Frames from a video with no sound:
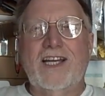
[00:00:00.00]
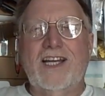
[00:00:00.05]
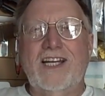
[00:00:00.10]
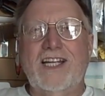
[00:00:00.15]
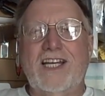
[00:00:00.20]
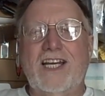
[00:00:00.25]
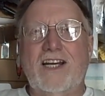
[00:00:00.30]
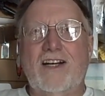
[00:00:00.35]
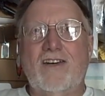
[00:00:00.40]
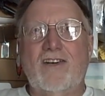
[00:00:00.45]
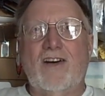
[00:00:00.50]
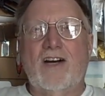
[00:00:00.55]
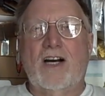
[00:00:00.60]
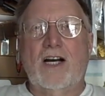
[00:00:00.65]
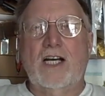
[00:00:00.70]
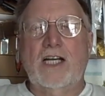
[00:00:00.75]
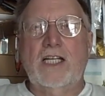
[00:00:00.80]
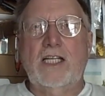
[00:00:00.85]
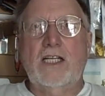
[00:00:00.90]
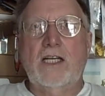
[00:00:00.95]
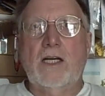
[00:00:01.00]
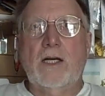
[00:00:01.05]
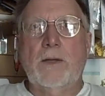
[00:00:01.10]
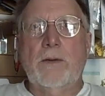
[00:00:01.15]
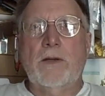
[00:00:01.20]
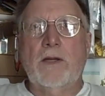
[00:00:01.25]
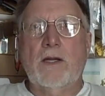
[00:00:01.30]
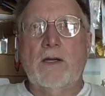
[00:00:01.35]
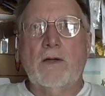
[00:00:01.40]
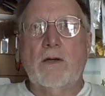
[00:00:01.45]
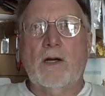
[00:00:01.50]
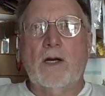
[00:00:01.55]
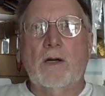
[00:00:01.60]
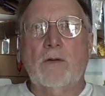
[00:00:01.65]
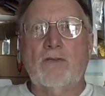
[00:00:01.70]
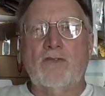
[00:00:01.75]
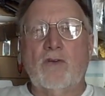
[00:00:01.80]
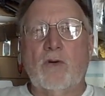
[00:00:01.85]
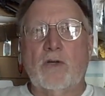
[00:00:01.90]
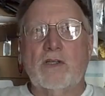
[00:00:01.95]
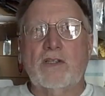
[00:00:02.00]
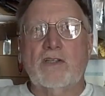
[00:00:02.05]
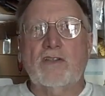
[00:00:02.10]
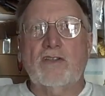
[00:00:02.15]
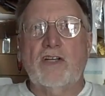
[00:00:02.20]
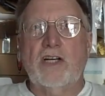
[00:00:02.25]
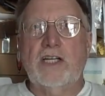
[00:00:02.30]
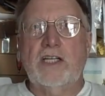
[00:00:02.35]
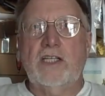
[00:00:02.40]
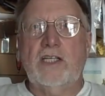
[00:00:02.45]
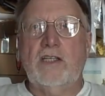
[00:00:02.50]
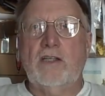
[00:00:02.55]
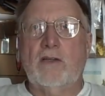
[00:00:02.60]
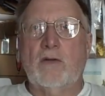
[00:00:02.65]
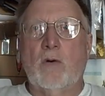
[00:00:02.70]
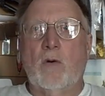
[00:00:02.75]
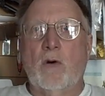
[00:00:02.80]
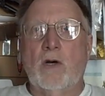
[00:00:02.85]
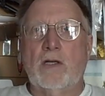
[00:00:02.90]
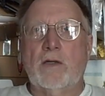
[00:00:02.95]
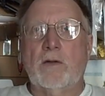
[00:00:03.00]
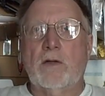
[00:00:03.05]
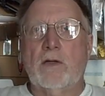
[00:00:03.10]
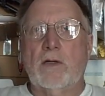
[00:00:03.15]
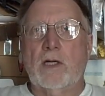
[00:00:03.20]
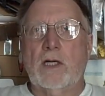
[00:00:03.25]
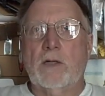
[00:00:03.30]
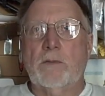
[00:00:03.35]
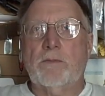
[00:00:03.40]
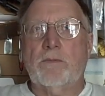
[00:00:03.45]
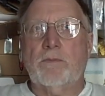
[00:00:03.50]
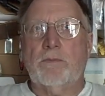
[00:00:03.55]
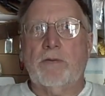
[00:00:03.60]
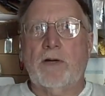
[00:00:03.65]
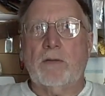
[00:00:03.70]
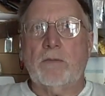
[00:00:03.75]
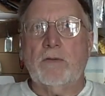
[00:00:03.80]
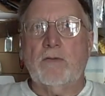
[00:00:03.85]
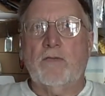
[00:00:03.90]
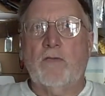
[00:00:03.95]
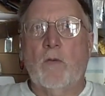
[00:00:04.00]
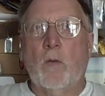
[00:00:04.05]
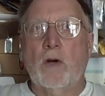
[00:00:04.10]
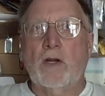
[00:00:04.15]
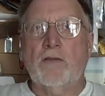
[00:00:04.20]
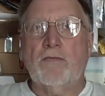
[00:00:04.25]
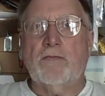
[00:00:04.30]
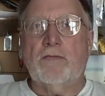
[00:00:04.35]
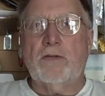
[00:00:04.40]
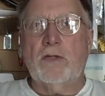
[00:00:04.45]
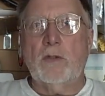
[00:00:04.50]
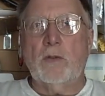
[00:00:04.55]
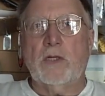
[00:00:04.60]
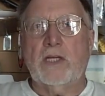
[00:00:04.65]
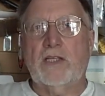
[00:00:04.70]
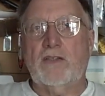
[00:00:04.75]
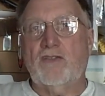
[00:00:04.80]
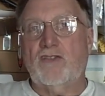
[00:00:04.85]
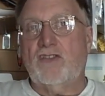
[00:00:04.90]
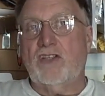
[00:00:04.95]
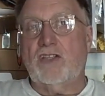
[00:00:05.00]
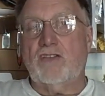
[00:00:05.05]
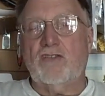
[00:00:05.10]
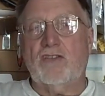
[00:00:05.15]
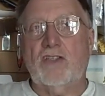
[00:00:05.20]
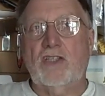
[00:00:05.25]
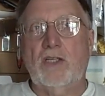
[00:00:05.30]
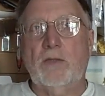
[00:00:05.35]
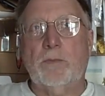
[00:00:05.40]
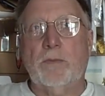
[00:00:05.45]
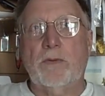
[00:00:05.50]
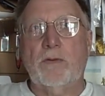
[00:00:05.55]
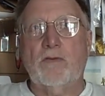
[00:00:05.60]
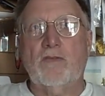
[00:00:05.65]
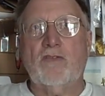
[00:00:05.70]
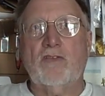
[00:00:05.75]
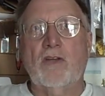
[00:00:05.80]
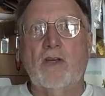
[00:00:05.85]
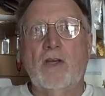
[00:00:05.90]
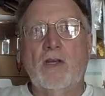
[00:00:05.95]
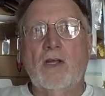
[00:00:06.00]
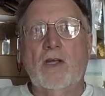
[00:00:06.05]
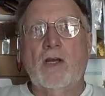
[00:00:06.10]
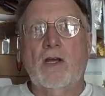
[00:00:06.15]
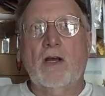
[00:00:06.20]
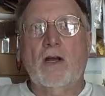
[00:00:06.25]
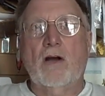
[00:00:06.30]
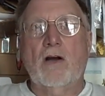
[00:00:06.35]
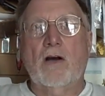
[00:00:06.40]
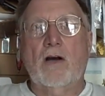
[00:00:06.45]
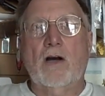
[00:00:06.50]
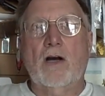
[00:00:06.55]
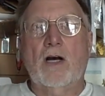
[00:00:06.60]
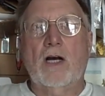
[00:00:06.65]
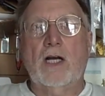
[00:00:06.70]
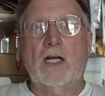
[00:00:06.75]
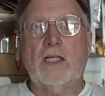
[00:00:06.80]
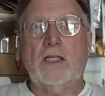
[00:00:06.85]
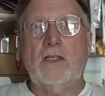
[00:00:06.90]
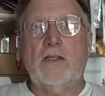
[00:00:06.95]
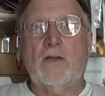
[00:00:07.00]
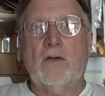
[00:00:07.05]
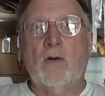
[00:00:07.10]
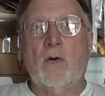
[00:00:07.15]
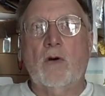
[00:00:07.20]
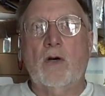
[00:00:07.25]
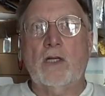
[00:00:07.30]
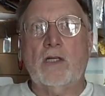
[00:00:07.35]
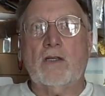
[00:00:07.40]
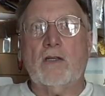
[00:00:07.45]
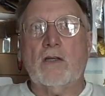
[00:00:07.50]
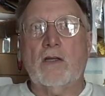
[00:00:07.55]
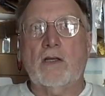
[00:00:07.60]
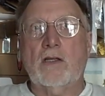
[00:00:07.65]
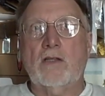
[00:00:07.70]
anyhow, I was talking to Glenn. He caught probably 40 fluke, had 6 keepers. He caught,